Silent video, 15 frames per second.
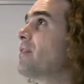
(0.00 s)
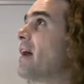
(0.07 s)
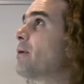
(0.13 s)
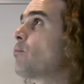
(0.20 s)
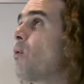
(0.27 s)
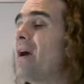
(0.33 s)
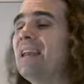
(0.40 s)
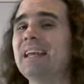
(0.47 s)

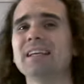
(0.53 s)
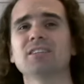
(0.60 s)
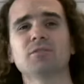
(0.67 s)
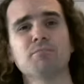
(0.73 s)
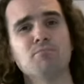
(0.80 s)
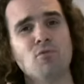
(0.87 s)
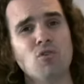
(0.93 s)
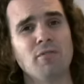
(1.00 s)
then when it
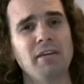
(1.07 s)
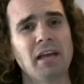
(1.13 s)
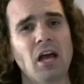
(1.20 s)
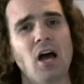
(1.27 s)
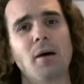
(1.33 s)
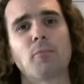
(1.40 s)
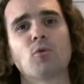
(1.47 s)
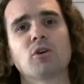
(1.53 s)
is
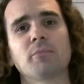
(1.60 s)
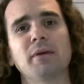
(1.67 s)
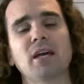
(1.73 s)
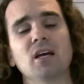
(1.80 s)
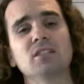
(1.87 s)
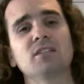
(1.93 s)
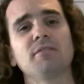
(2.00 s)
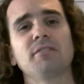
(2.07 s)
moving upward,
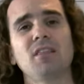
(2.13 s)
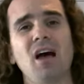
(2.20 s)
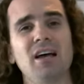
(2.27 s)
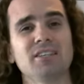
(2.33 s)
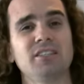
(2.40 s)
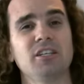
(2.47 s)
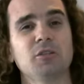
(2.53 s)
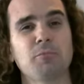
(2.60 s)
because the
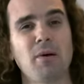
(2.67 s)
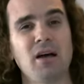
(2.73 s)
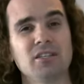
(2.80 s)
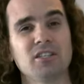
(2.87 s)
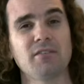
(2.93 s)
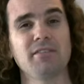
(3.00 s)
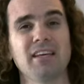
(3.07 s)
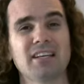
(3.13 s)
velocity is positive,